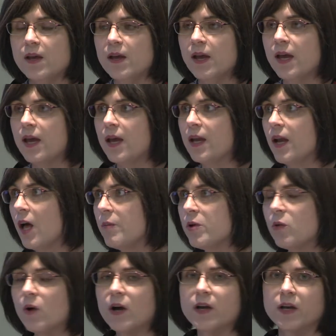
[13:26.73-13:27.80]
And I'll be
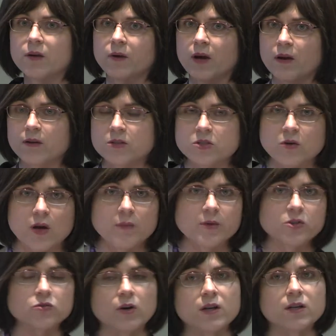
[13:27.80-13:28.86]
walking around, and so I'm in
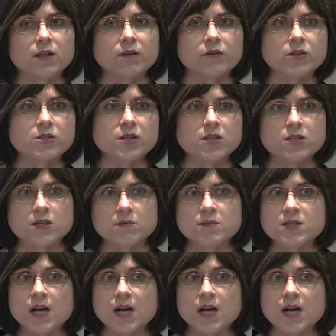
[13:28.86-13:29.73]
drug delivery systems,